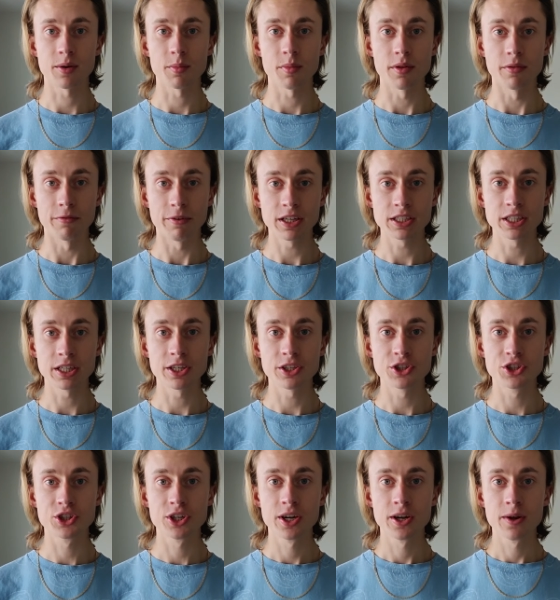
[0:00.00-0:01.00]
the
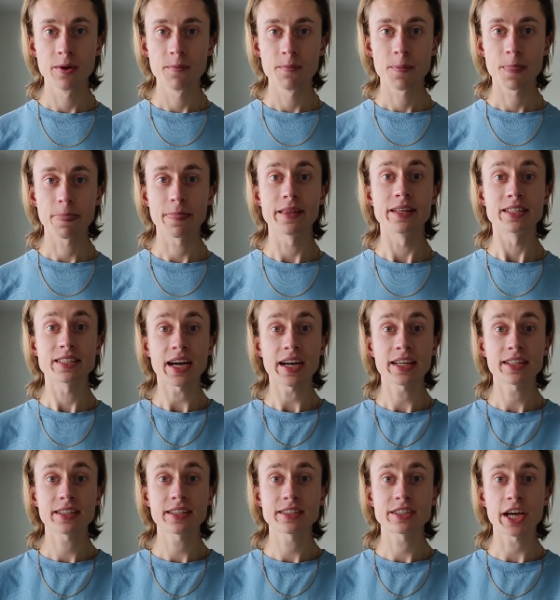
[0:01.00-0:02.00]
village,
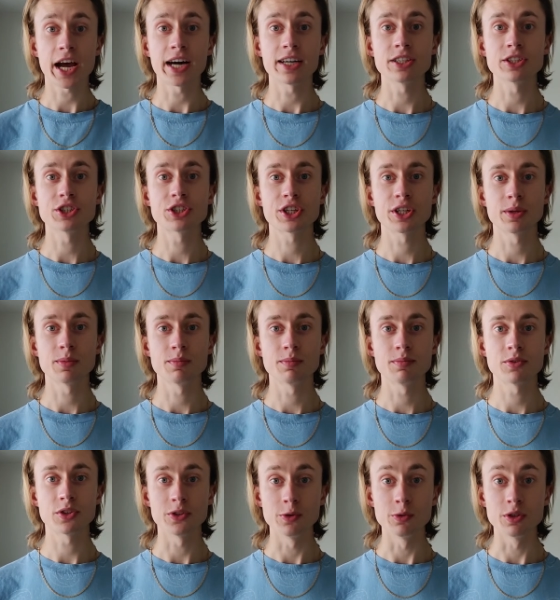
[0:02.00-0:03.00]
decided to challenge him
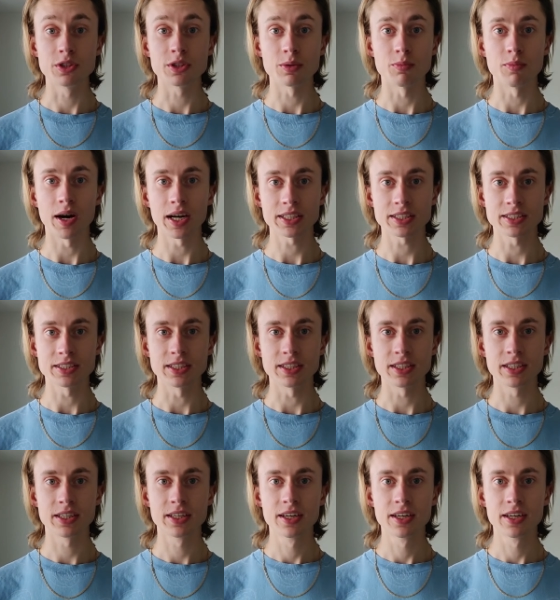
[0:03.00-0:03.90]
to do some wrestling.